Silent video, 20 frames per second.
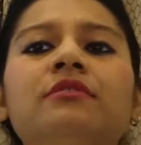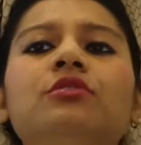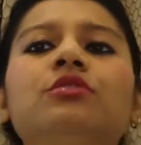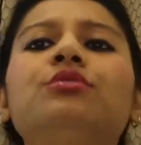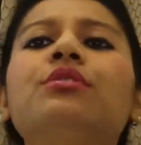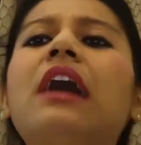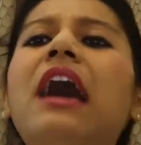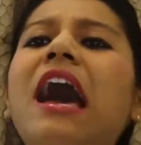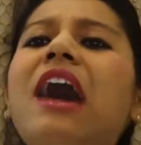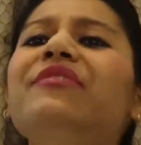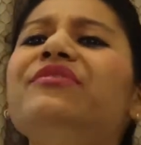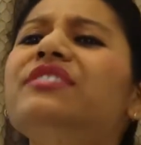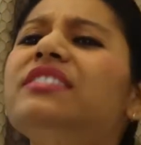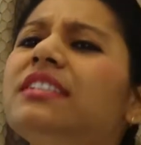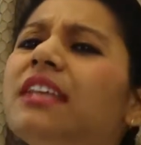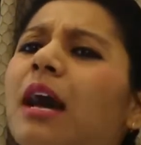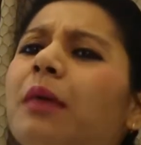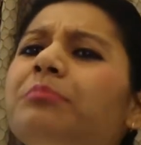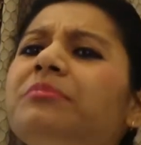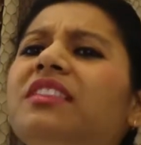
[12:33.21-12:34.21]
to have
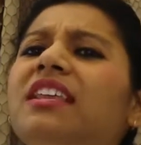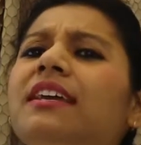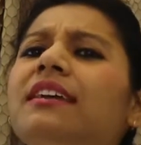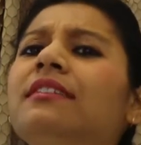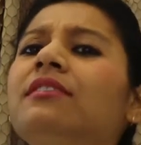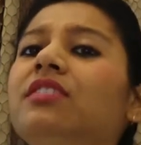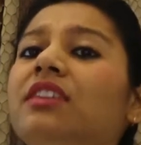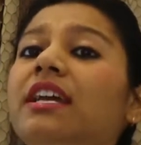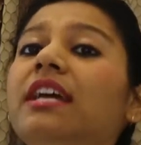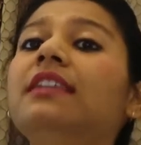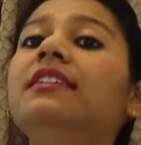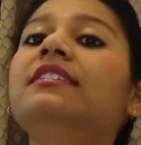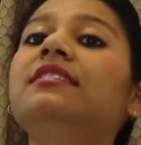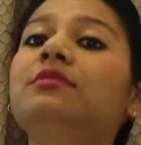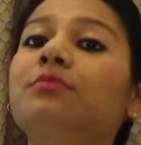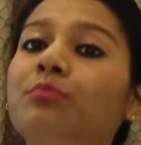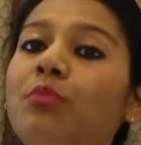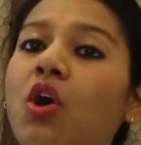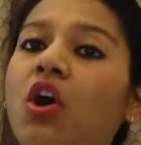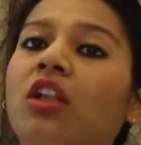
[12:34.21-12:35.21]
something really
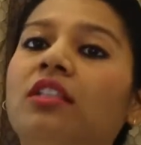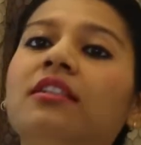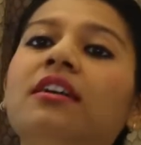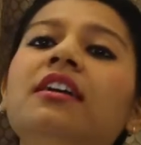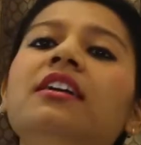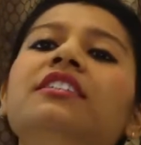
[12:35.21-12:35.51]
small